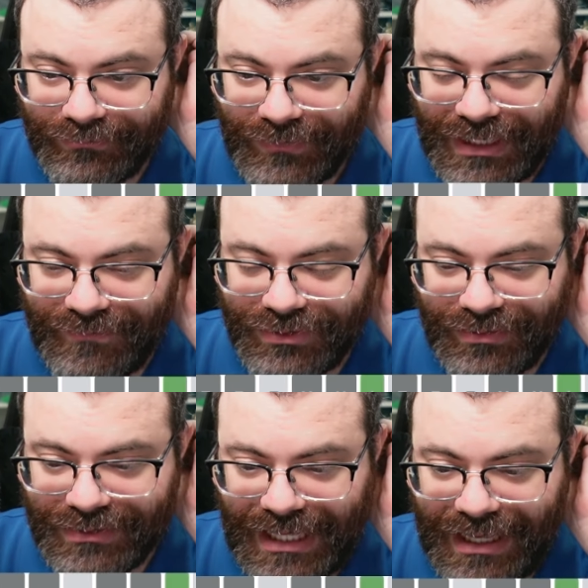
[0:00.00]
Yeah, for sure.
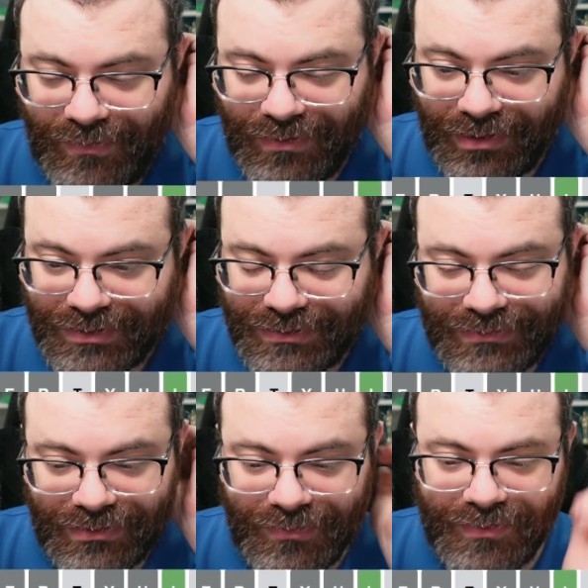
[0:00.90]
There's eight words.
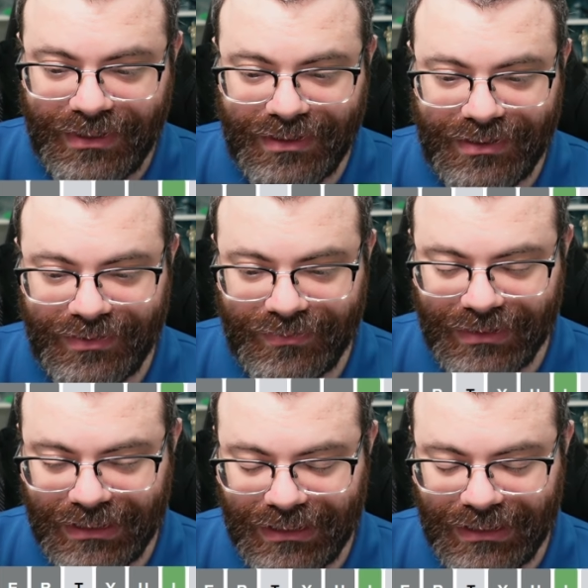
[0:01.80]
So what are we gonna do?